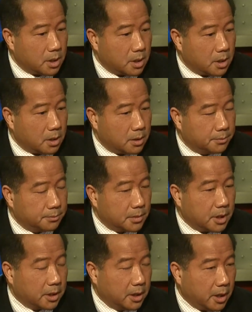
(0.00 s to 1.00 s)
um,
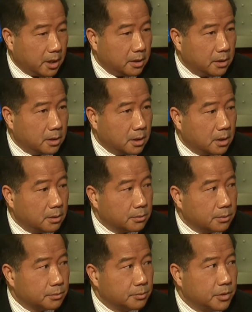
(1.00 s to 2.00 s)
again,
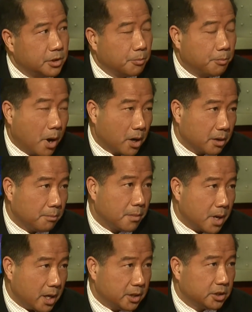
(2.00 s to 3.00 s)
you, part of
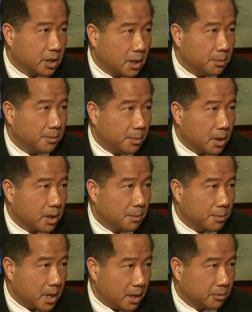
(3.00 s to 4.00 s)
my job and part of
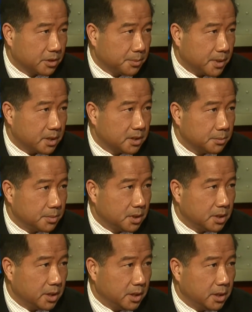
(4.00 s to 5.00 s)
my
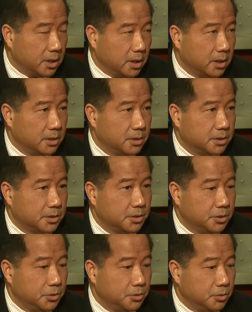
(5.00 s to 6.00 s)
responsibility is
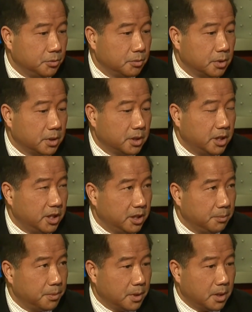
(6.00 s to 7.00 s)
to
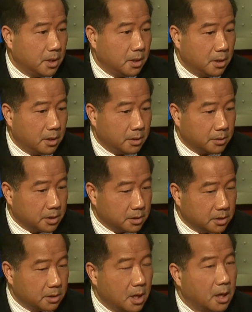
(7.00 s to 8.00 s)
keep
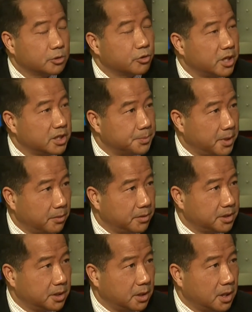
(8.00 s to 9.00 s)

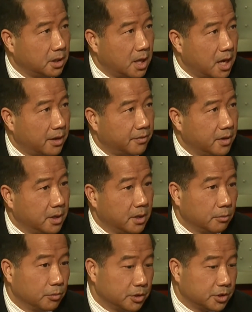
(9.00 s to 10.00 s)
transparency alive,
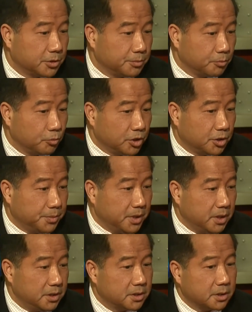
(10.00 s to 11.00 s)
which which
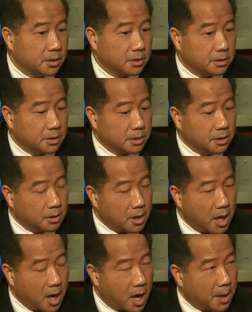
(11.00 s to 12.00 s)
means you know,
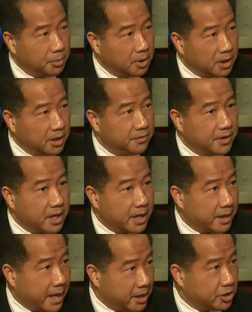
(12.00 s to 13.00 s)
I, I believe that
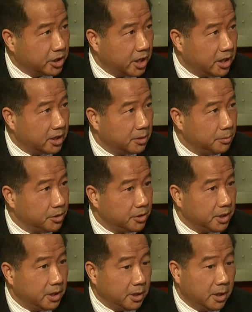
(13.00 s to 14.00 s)
an educated
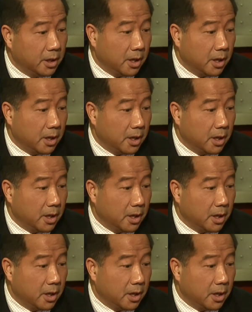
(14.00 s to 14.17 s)
community,